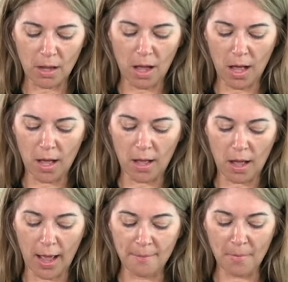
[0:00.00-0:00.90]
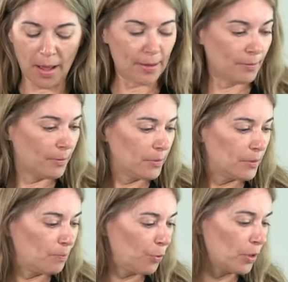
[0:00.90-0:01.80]
uh, I, I
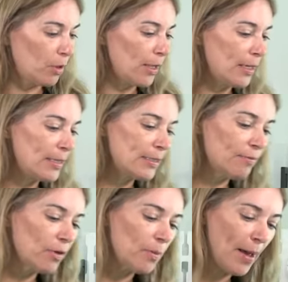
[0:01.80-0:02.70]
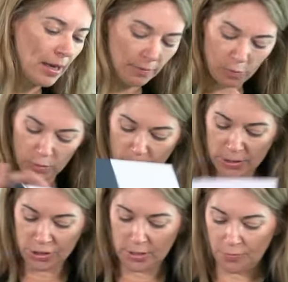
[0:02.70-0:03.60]
put adhesive on the back of a whole
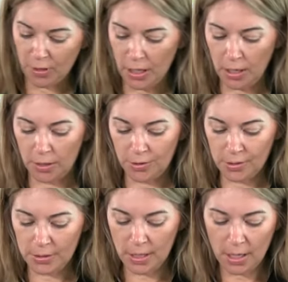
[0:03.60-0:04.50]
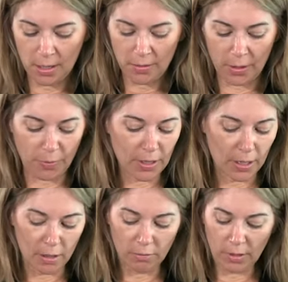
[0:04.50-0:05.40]
bunch of different colors. There we
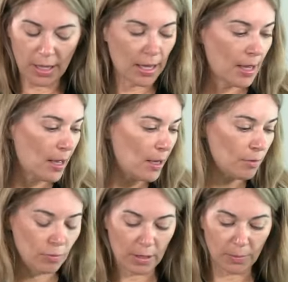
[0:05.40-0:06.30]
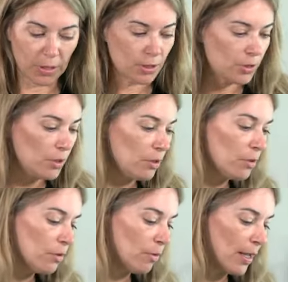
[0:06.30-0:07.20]
go. And what I'm going to
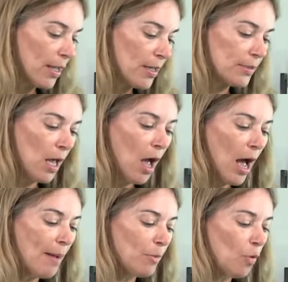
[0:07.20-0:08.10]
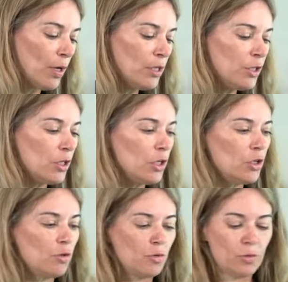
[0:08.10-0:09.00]
do is I'm going to
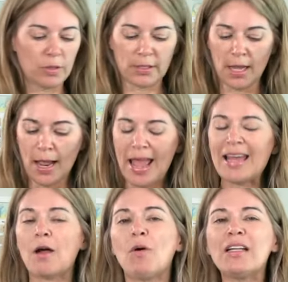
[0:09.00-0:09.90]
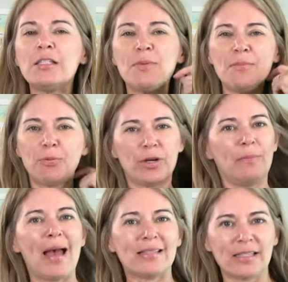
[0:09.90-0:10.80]
use, and I want it to be pretty
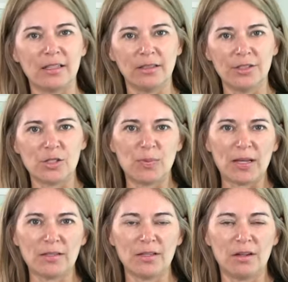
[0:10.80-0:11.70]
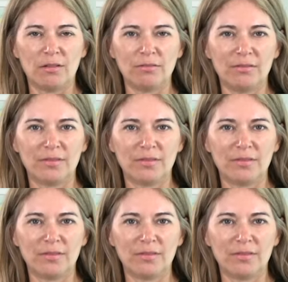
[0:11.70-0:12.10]
masculine just because, you know,